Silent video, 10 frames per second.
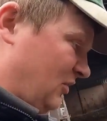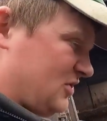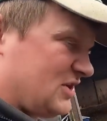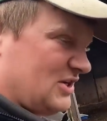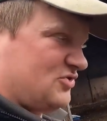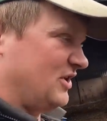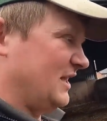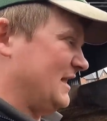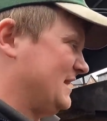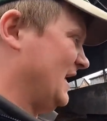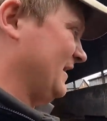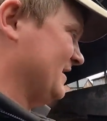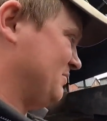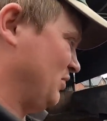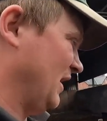it just gets really thick
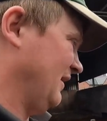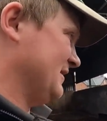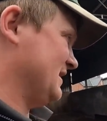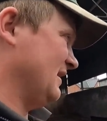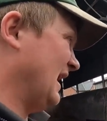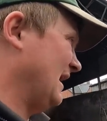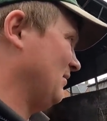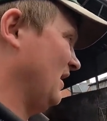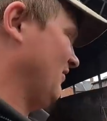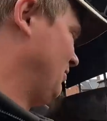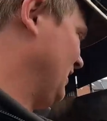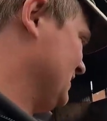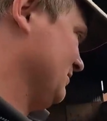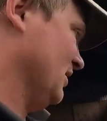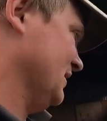this pit. It's a nightmare of a pit
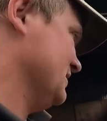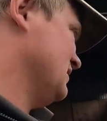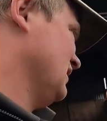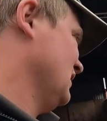to be honest.